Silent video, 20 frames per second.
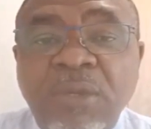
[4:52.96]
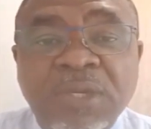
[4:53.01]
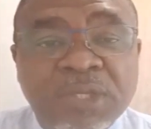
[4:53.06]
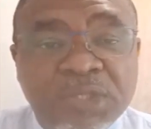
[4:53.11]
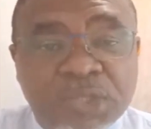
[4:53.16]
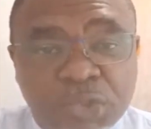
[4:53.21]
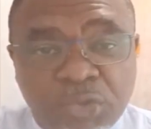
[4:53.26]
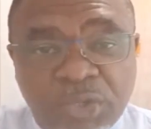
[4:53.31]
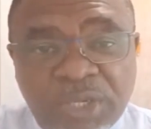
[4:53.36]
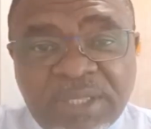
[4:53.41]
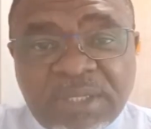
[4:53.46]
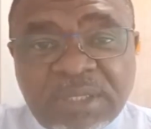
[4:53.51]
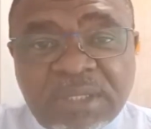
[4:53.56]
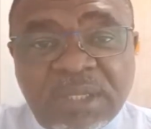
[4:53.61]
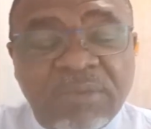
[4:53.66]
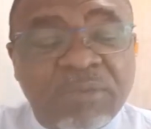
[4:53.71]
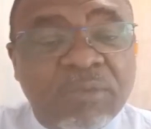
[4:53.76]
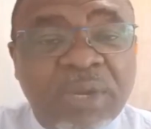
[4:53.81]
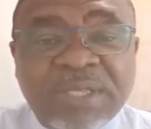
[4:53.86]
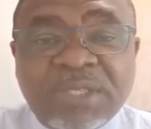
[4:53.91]
on the streets
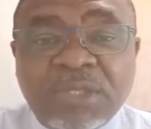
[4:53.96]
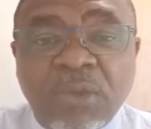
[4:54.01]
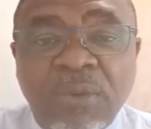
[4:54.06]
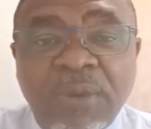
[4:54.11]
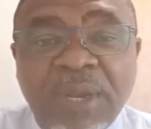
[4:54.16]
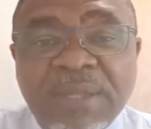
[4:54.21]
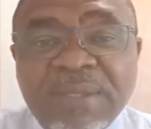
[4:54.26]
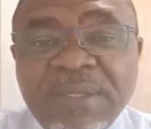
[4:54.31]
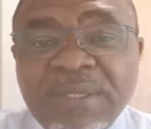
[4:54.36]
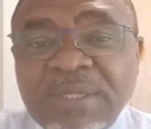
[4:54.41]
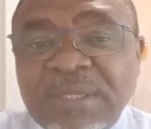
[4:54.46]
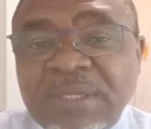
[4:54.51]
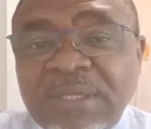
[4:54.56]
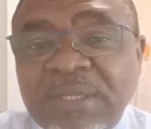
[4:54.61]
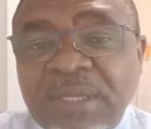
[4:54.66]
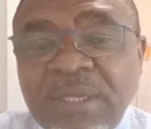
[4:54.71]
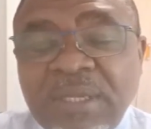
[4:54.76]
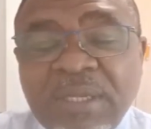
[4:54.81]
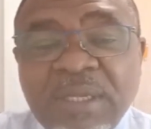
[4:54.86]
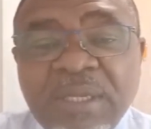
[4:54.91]
in
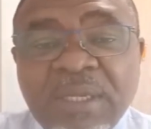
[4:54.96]
restaurants.